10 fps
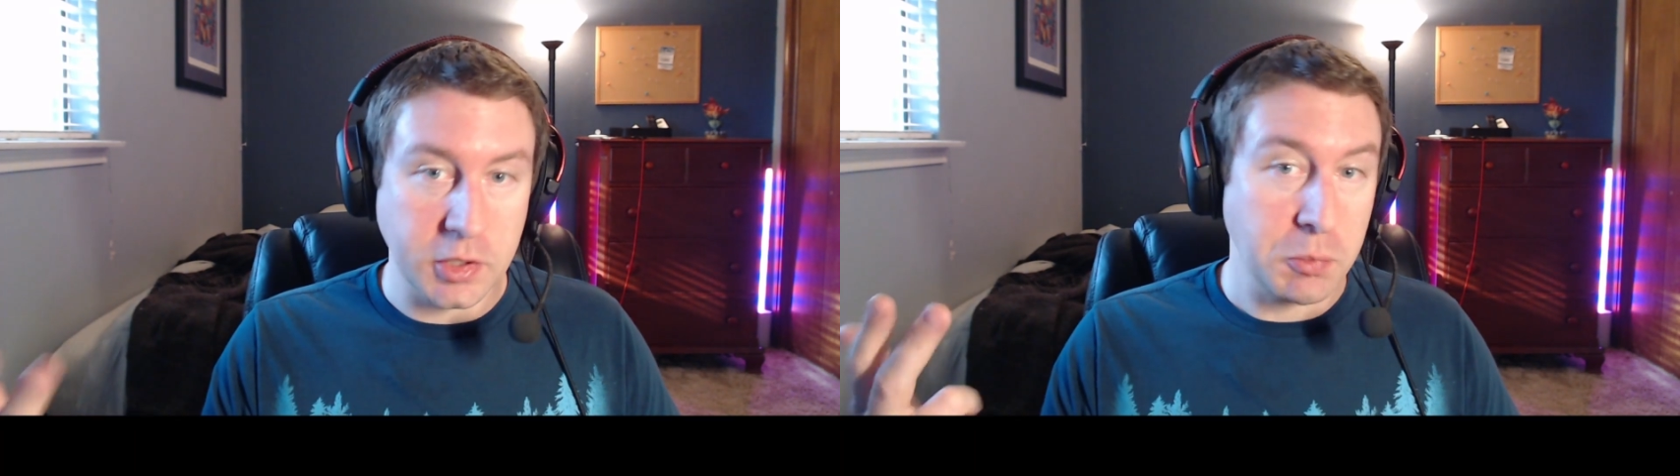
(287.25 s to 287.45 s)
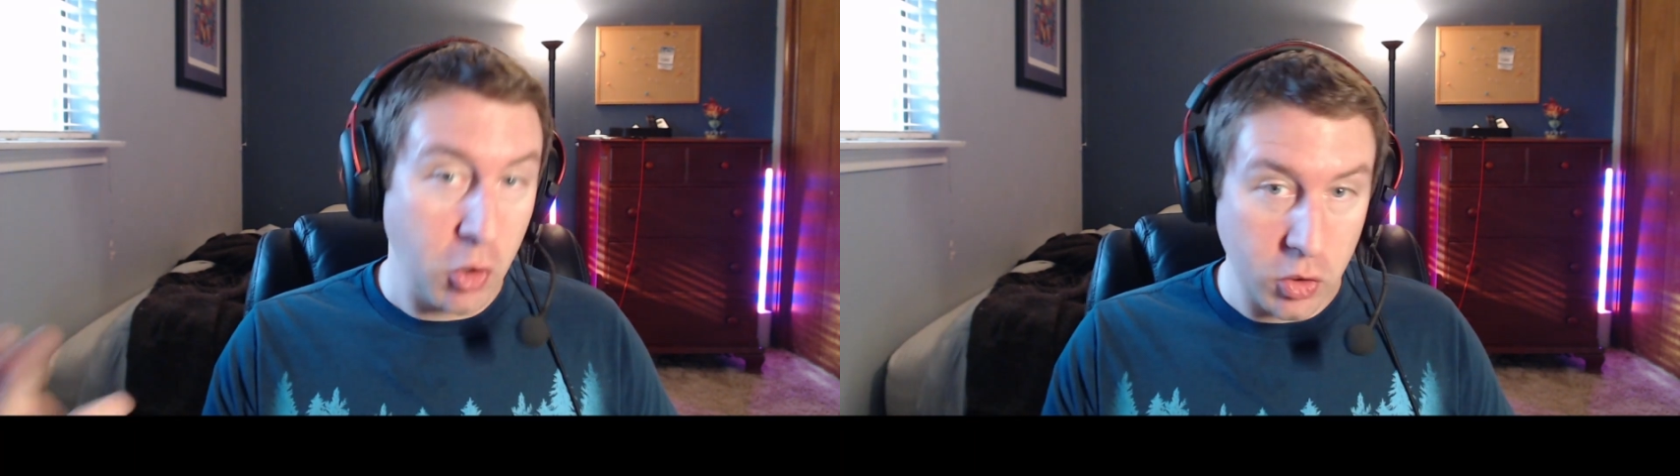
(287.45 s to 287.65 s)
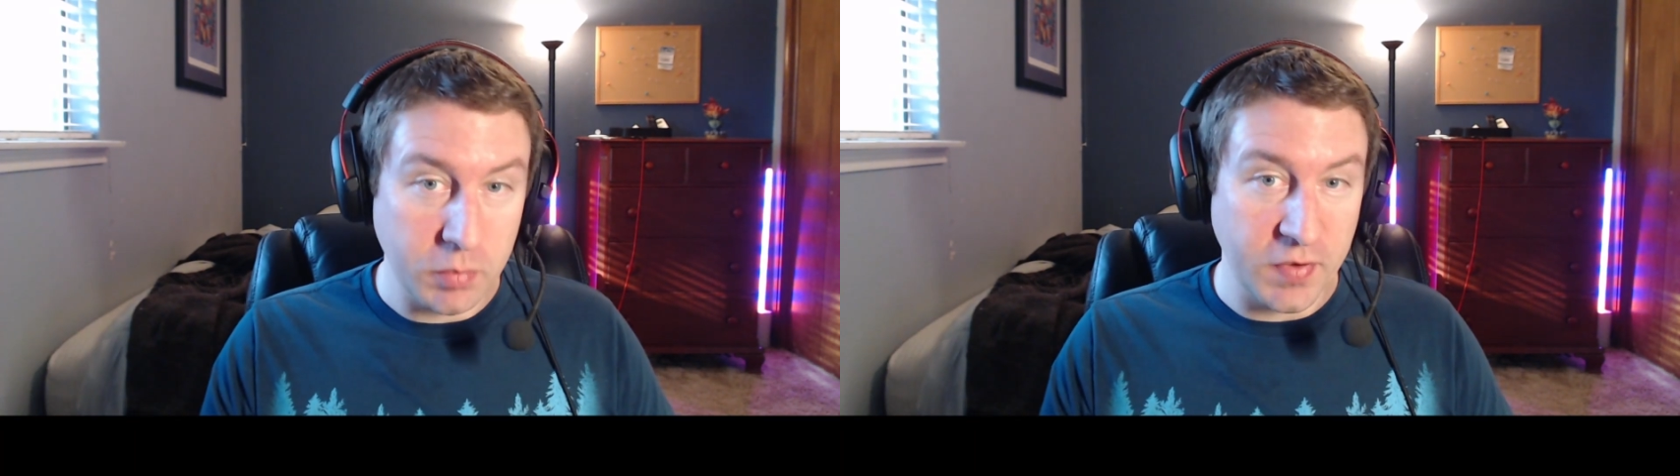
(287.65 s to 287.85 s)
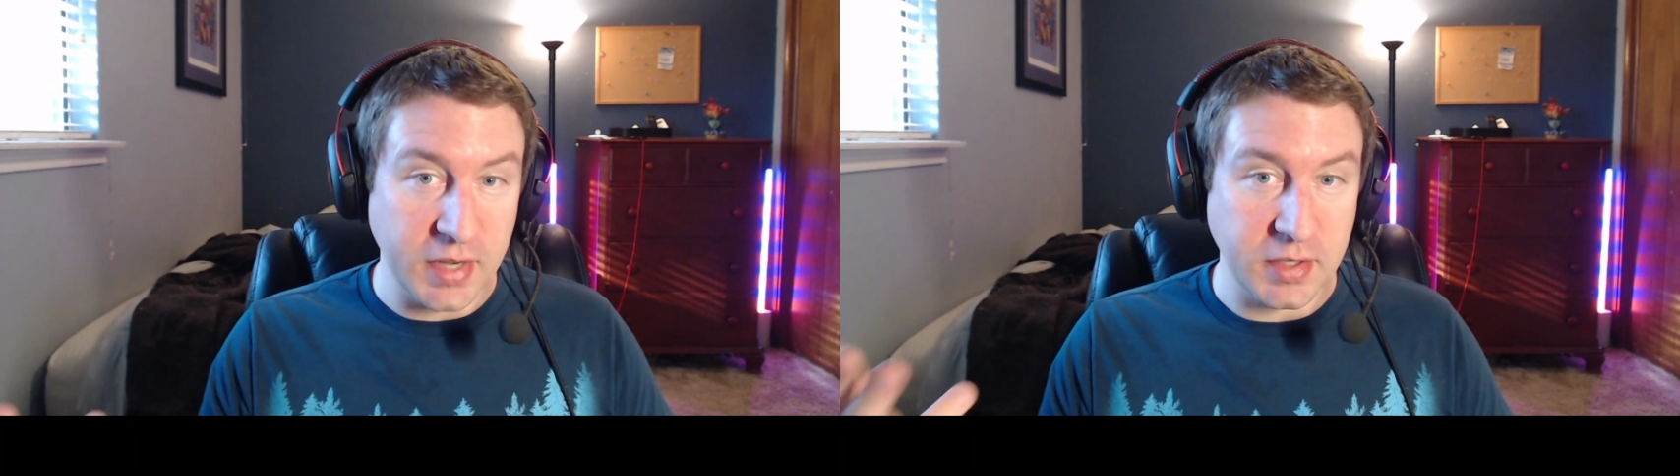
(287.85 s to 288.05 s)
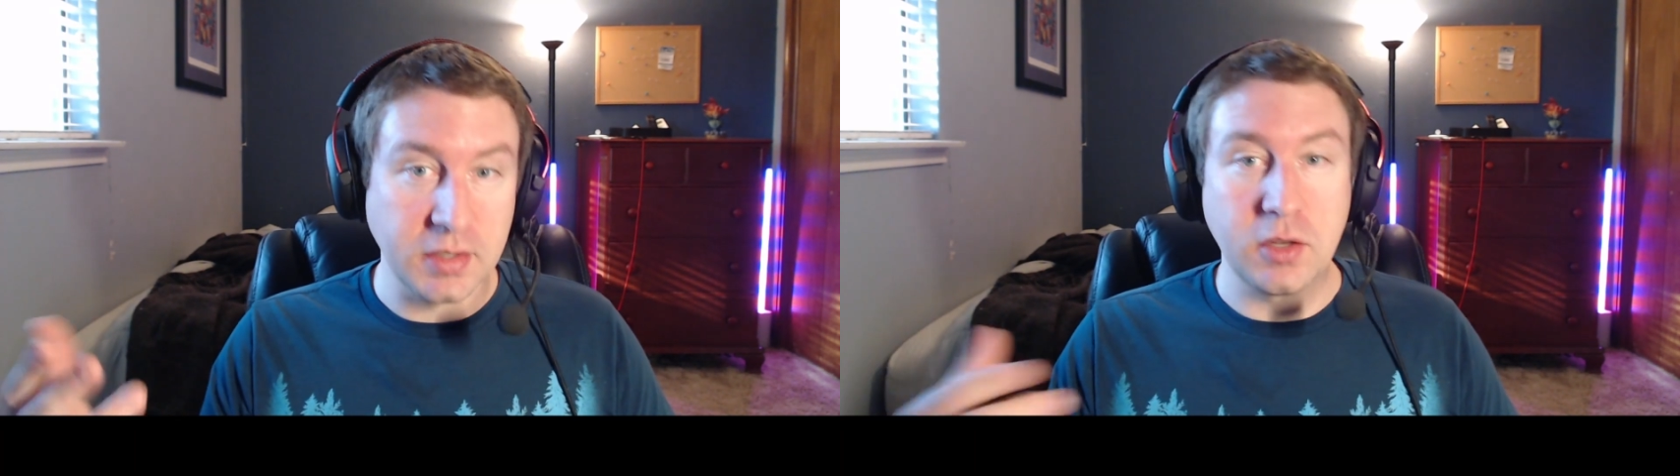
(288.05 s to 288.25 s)
smart home
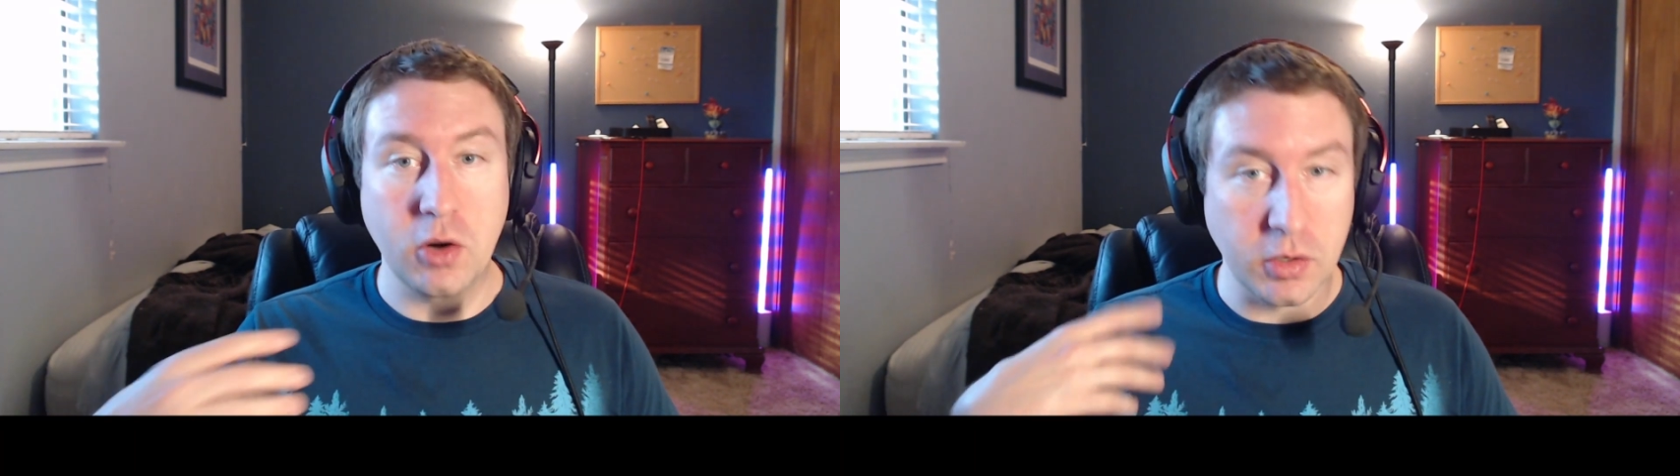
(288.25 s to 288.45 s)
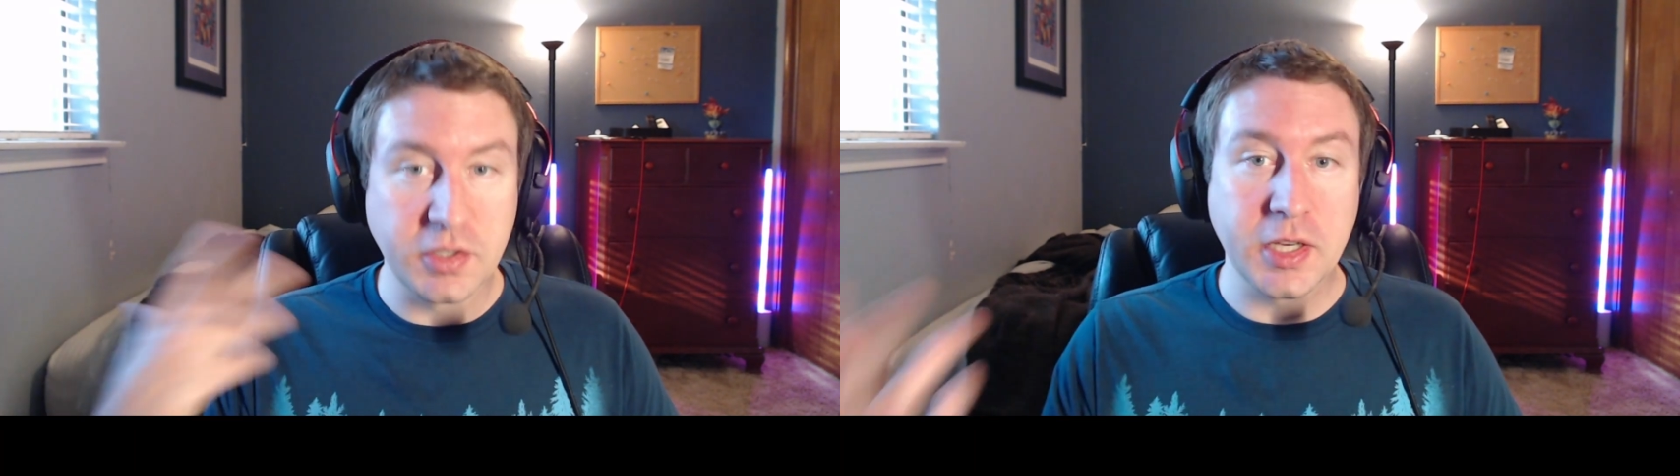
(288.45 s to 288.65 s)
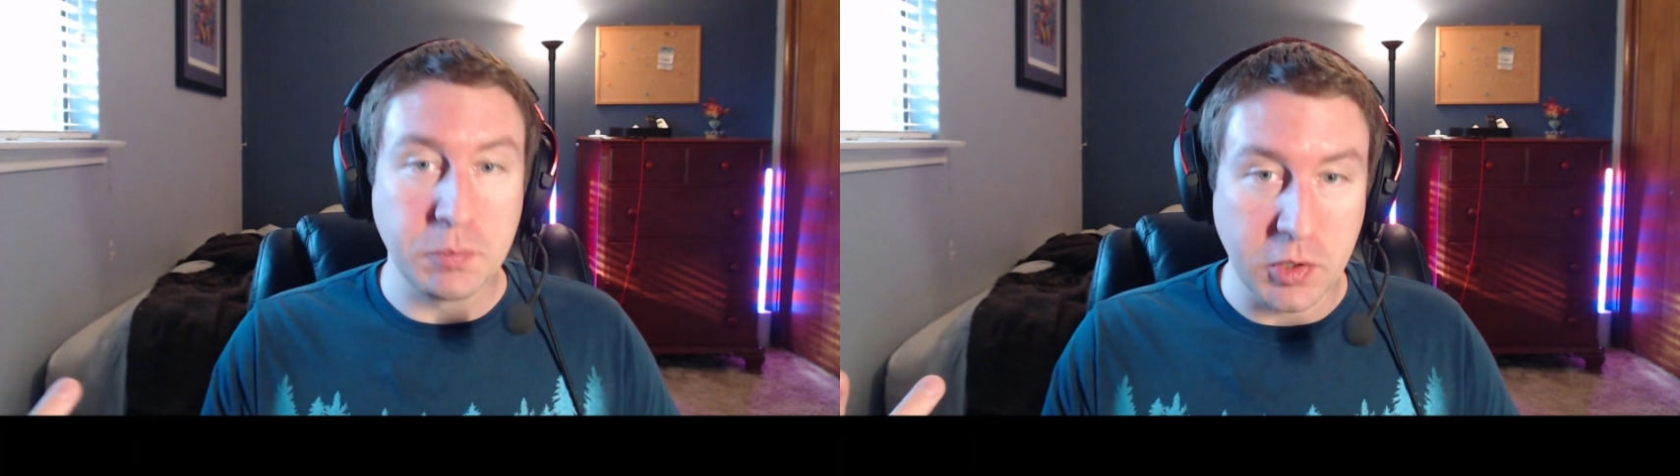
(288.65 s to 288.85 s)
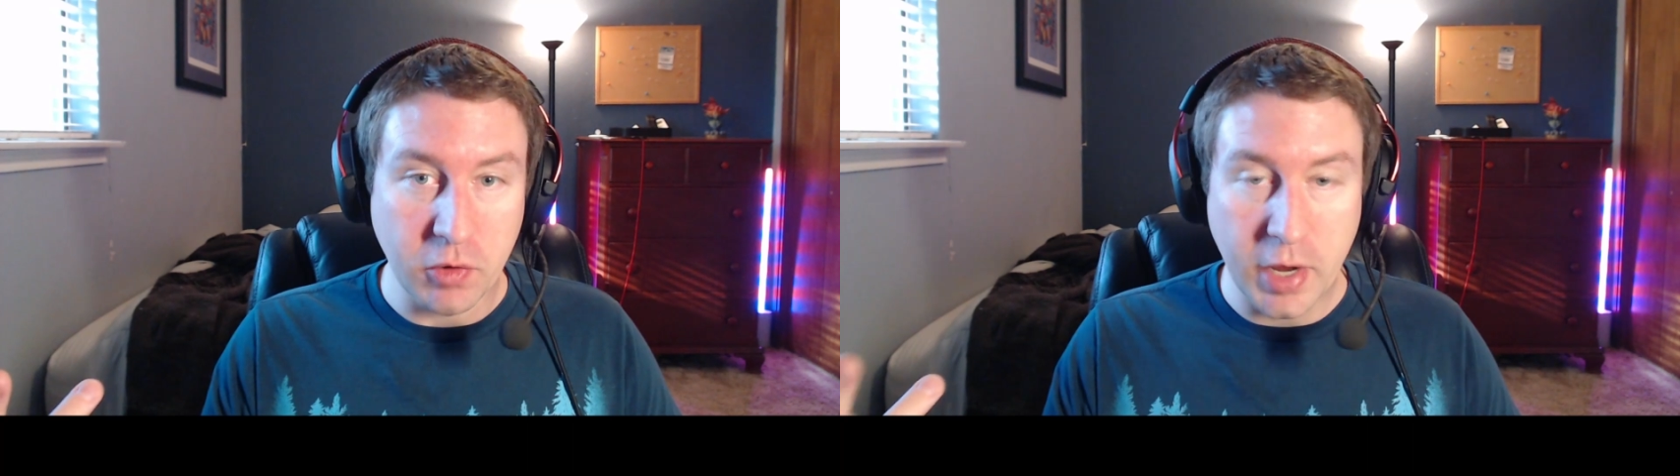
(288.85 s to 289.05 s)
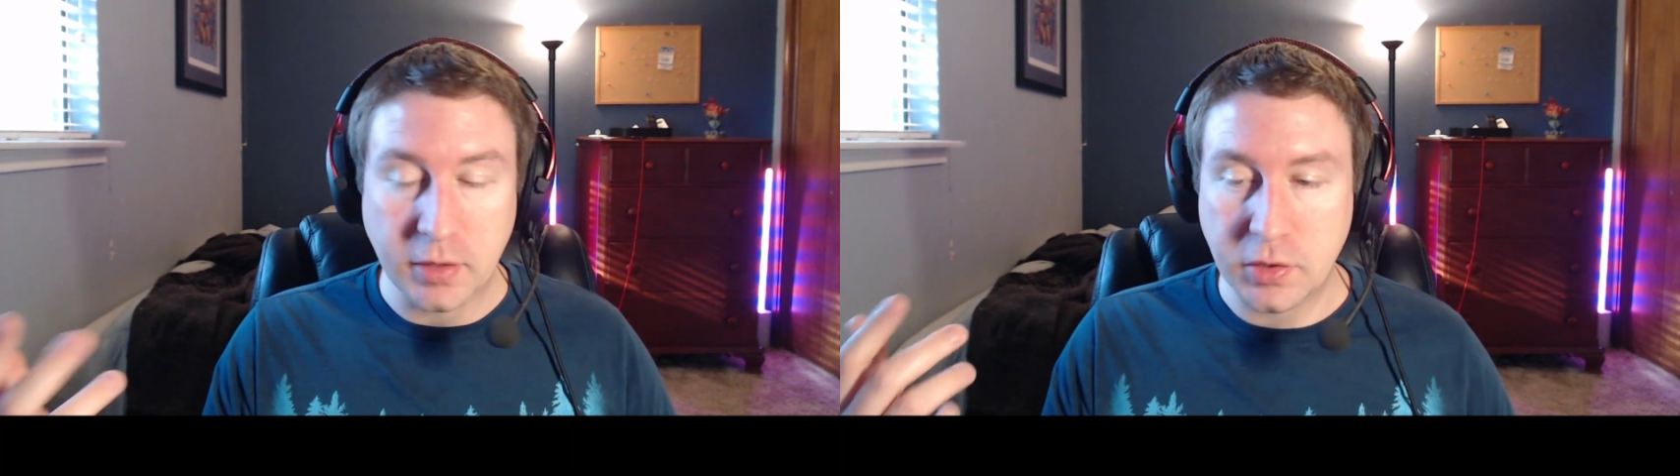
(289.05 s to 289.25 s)
devices that are all Zigbee, right?